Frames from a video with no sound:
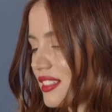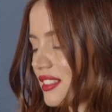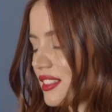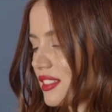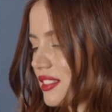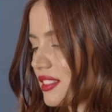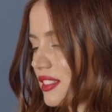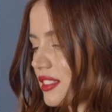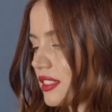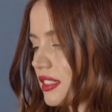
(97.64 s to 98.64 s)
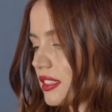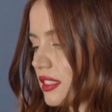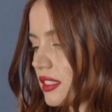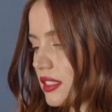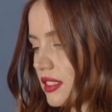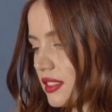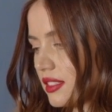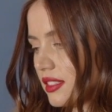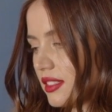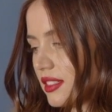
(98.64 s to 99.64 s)

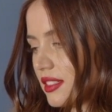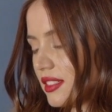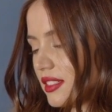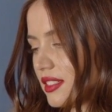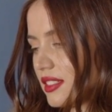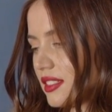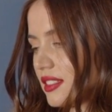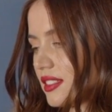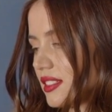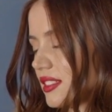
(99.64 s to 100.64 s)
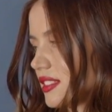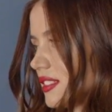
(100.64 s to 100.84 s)
No words are spoken by the person on screen.